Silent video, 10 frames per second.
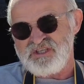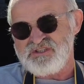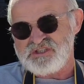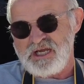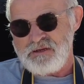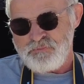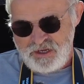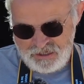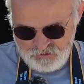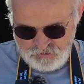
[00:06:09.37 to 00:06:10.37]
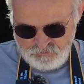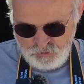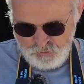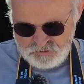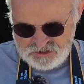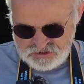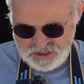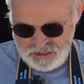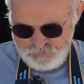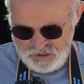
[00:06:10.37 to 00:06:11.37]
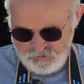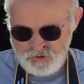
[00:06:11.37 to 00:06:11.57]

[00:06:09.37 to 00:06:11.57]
in JPEG or it's in JPEG.